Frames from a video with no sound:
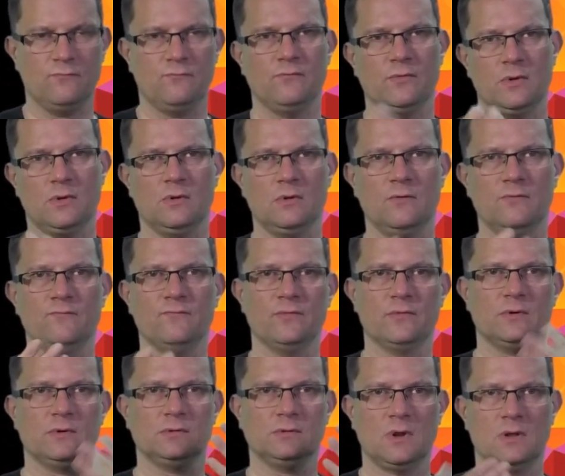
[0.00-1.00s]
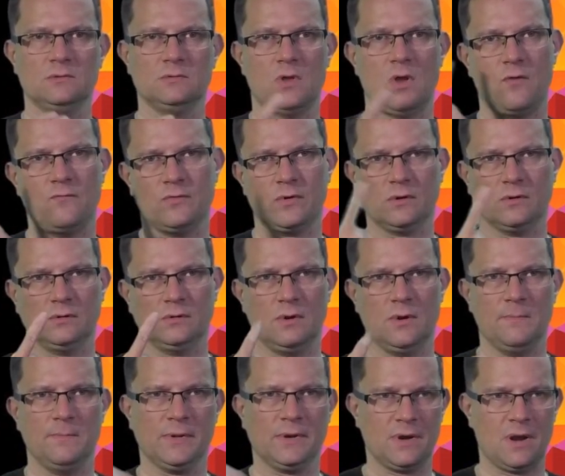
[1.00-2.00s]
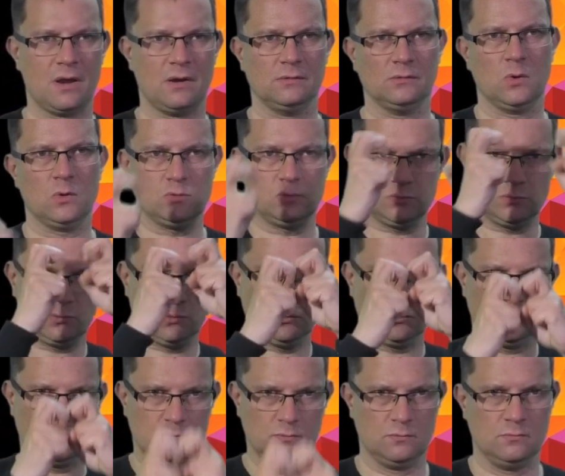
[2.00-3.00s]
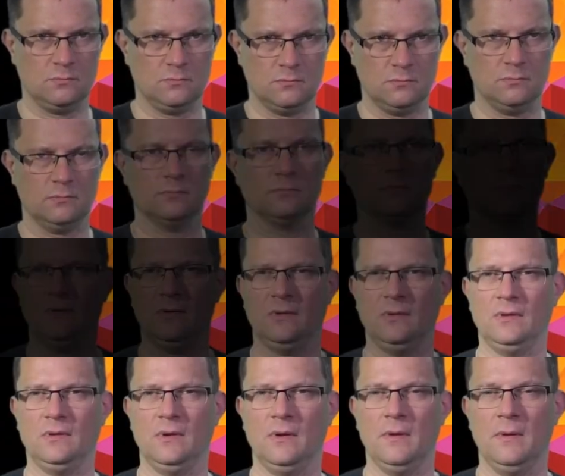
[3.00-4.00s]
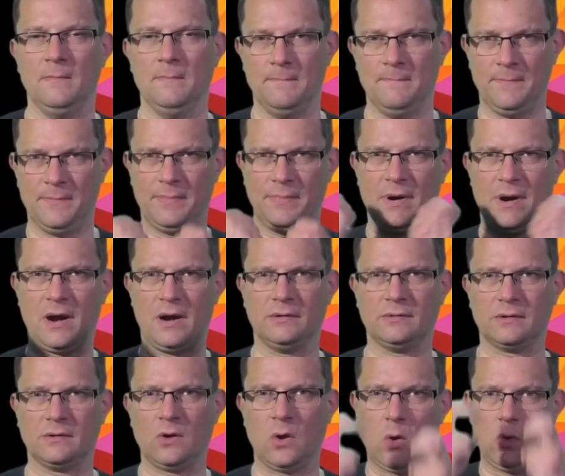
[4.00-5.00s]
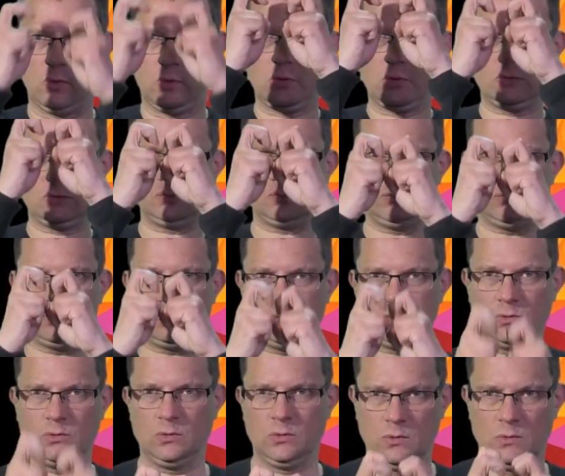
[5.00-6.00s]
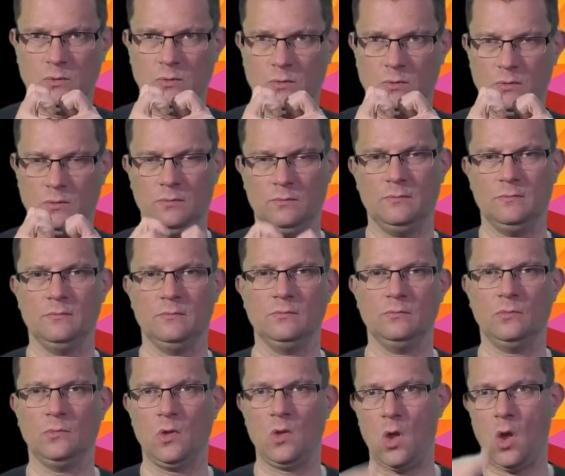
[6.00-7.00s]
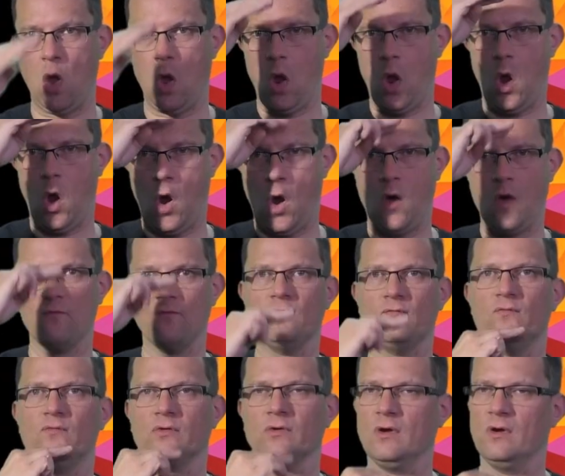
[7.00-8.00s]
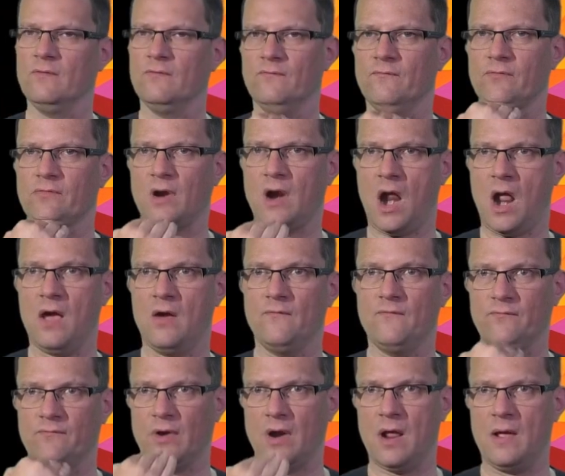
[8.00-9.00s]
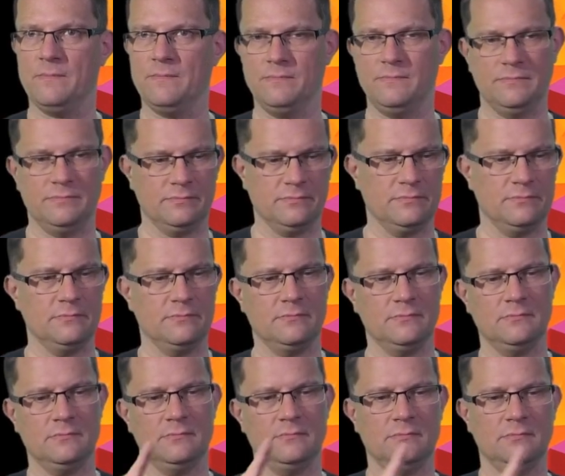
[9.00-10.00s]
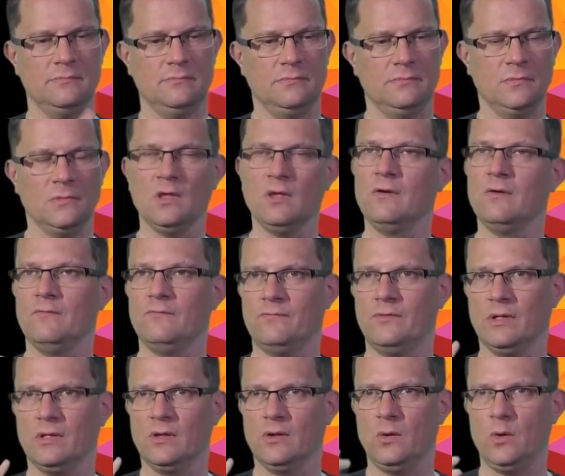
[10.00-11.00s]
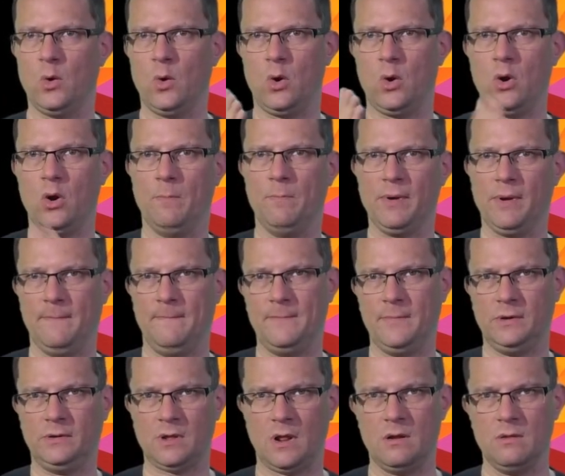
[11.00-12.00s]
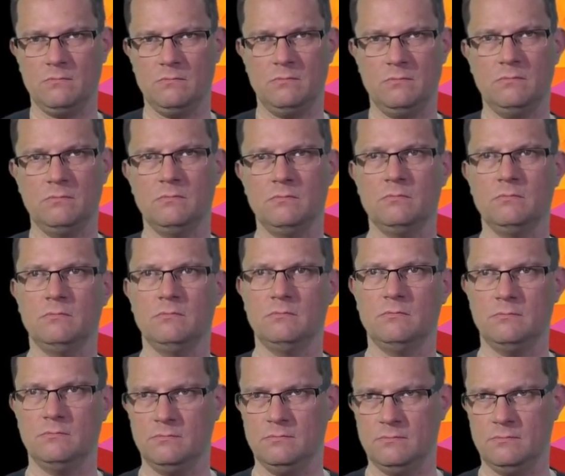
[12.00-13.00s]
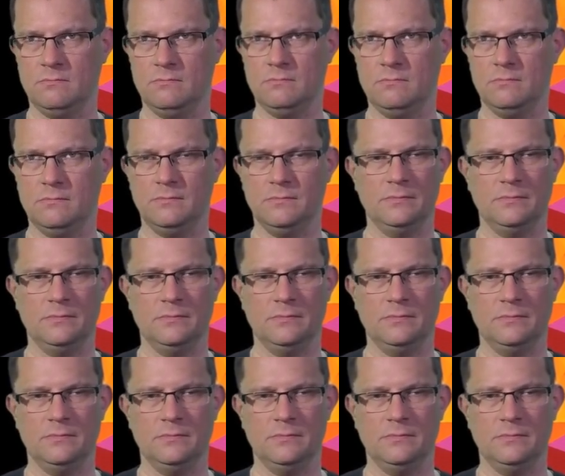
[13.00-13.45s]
I will now tell you more about this practical study. The next slide is about the practical study. We had 4 main questions. The first one was, which assistive products are used?